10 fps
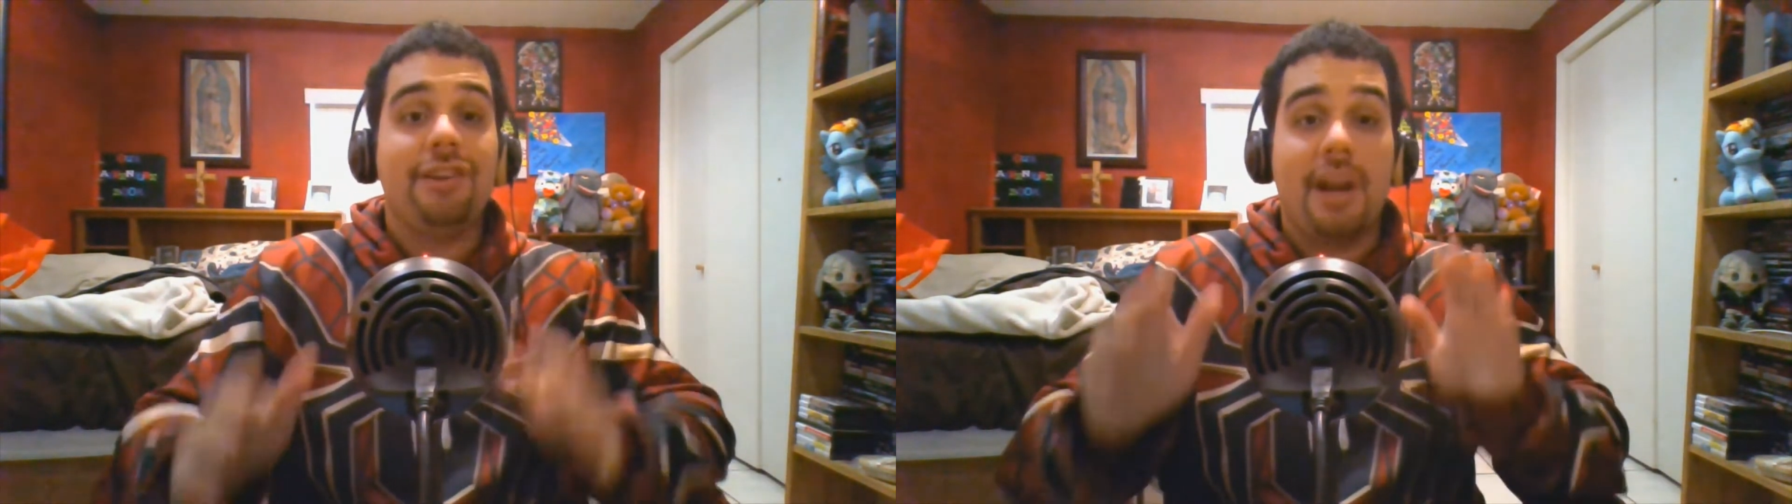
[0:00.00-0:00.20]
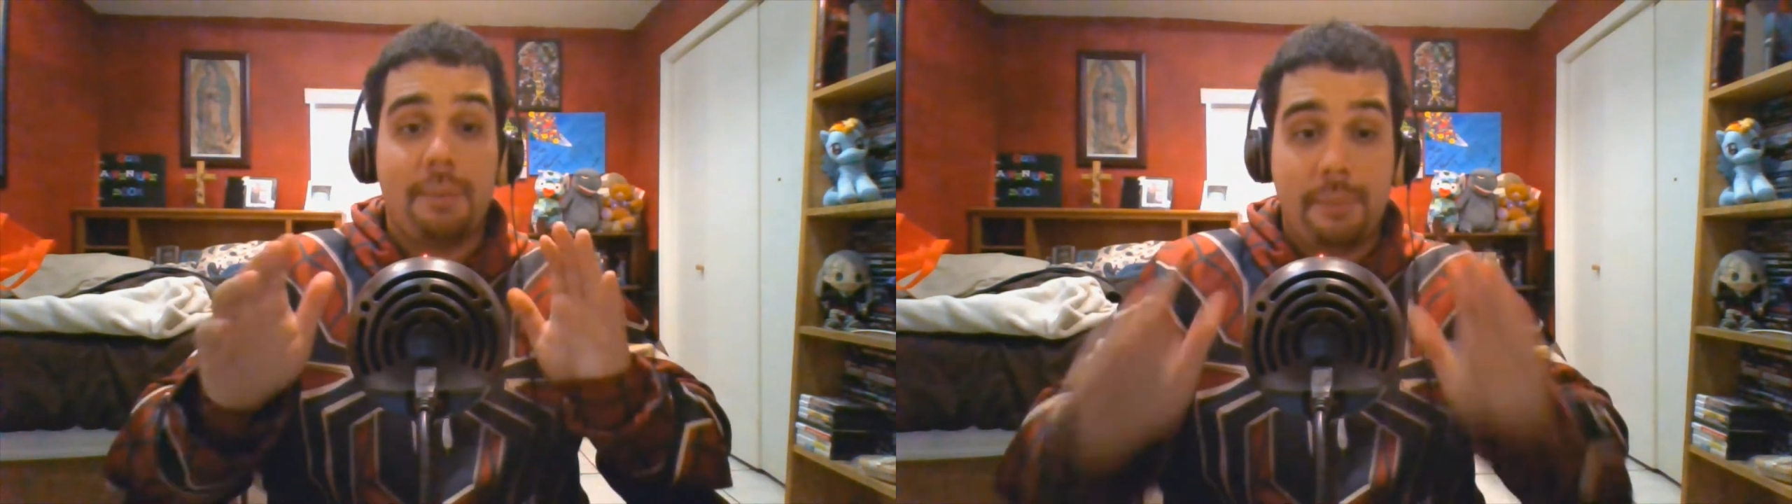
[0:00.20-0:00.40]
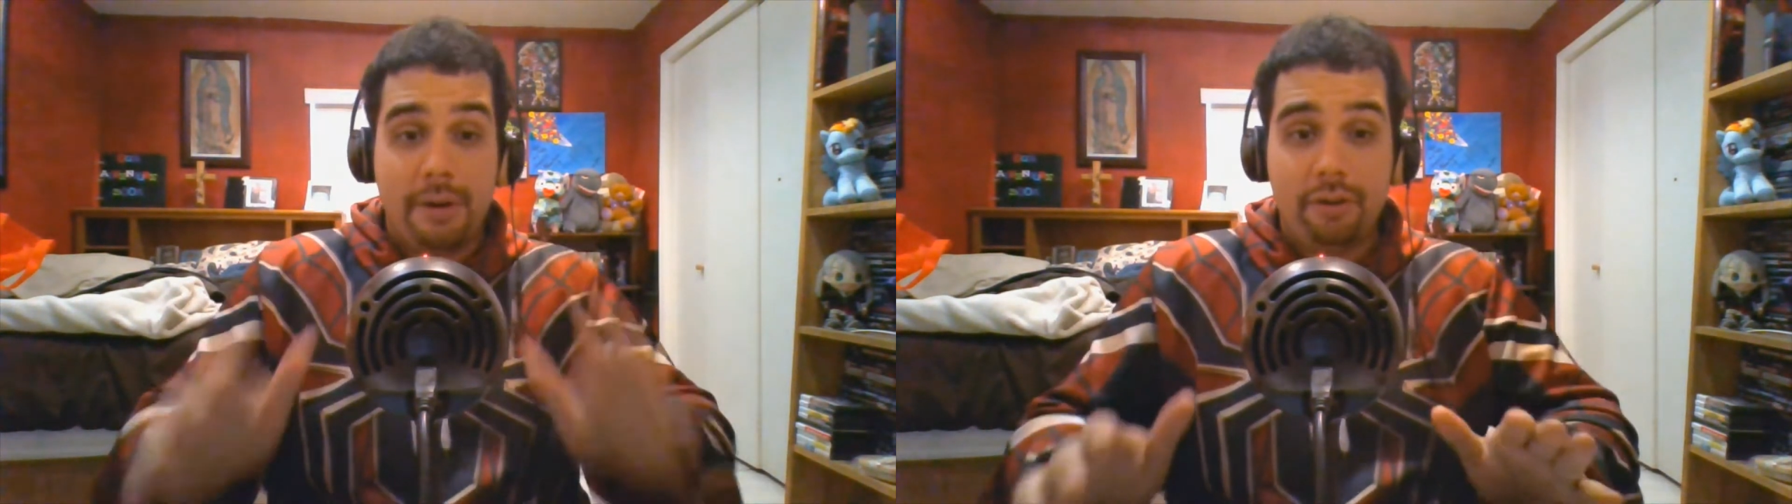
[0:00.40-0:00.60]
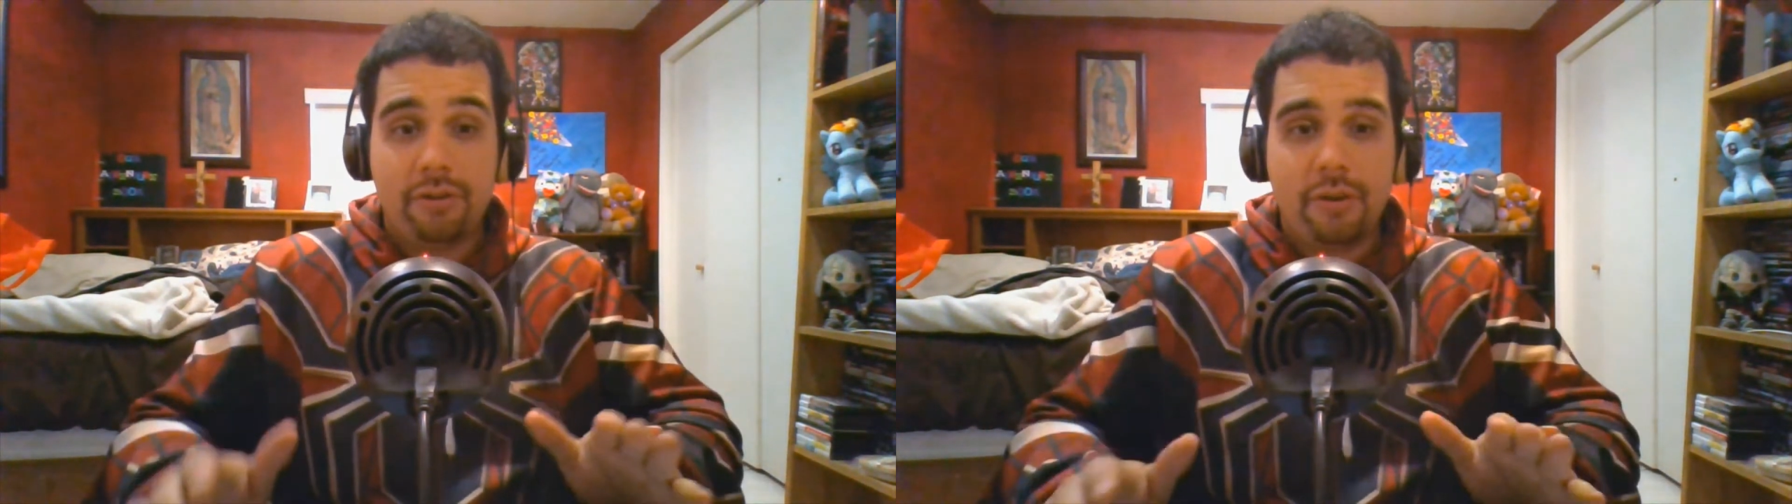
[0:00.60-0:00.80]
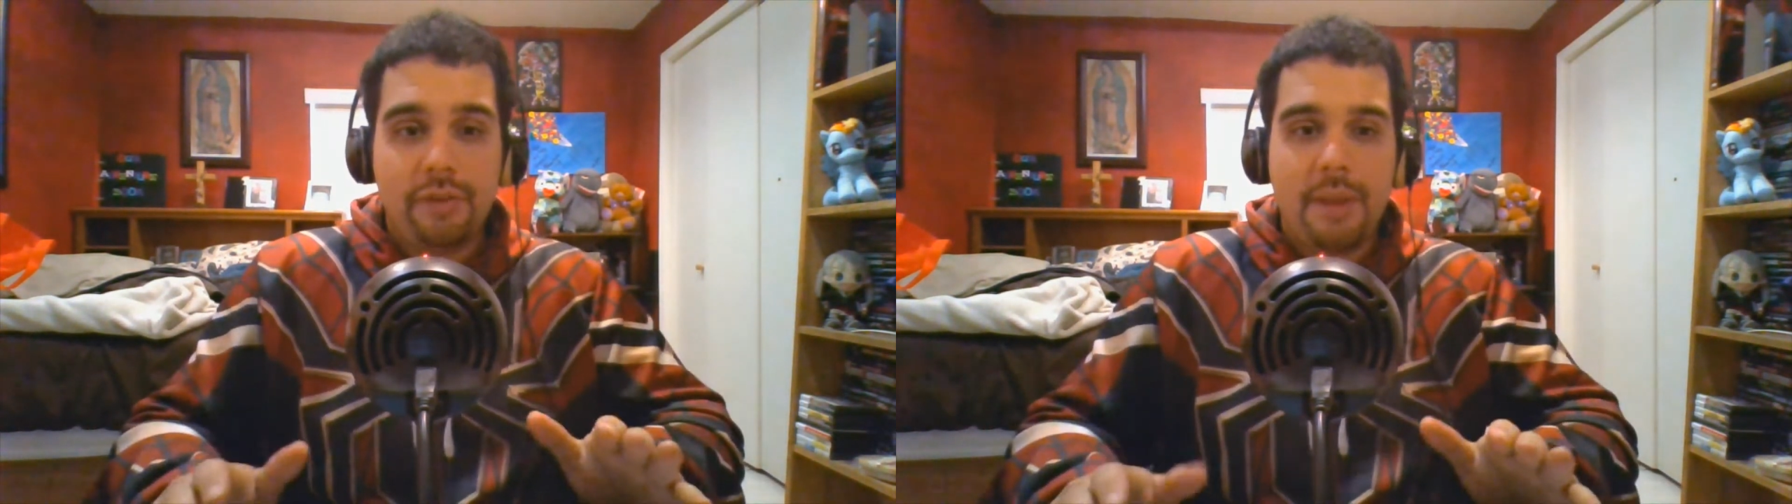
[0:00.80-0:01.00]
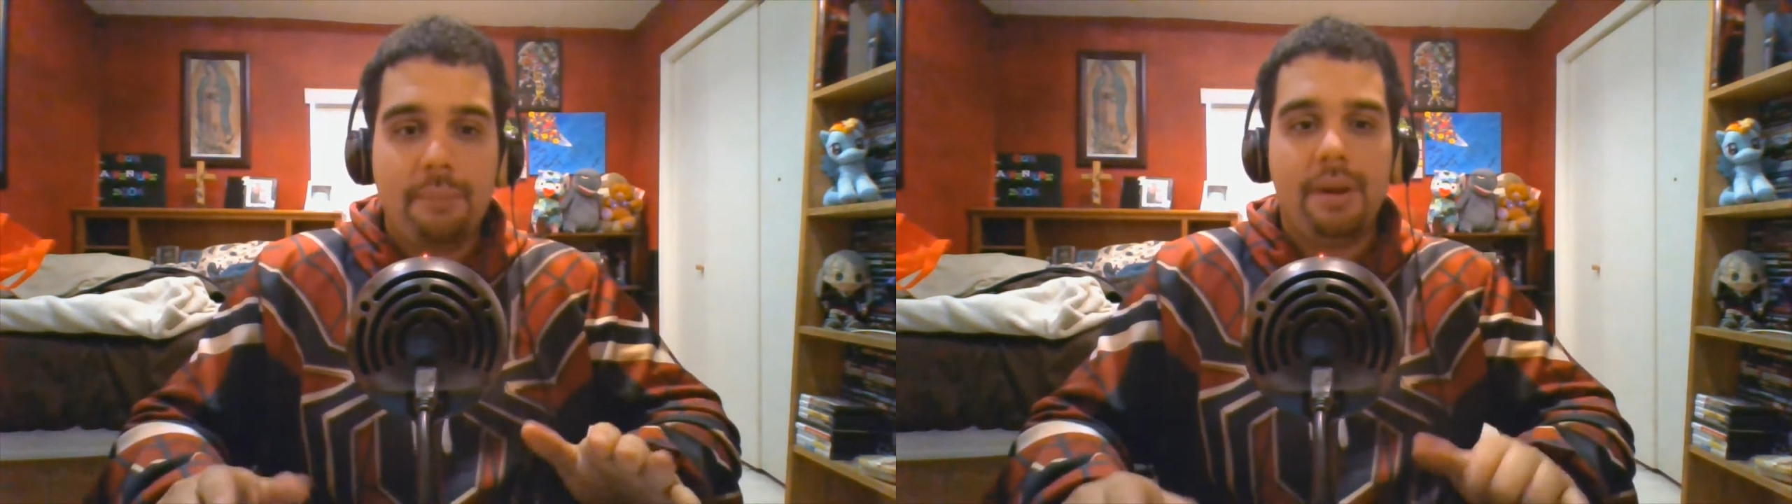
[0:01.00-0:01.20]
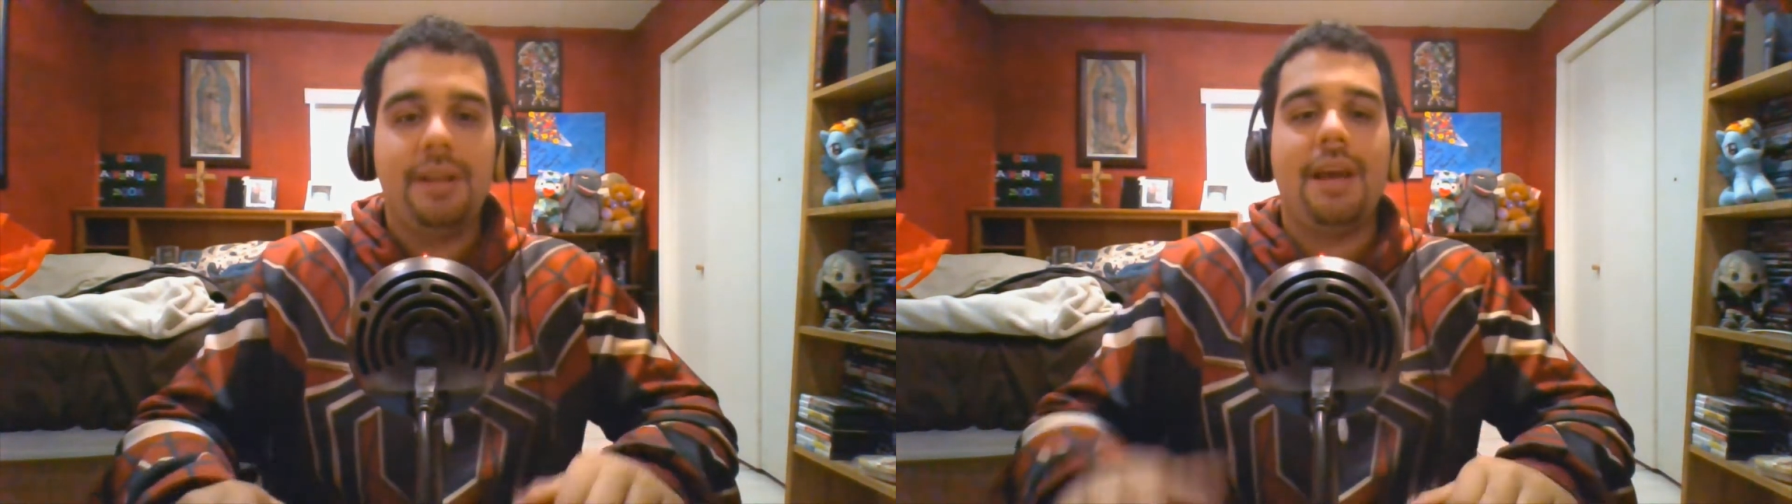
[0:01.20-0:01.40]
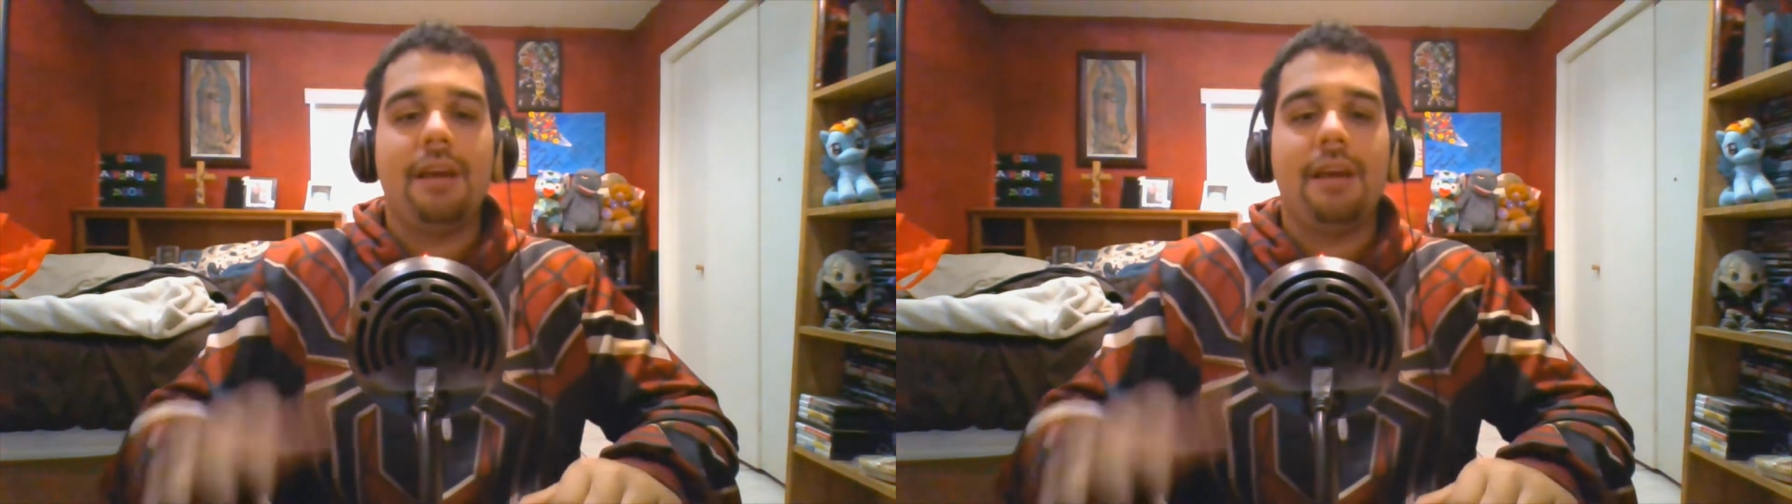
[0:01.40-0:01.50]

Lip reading: you got to prepare yourself for that, buddy.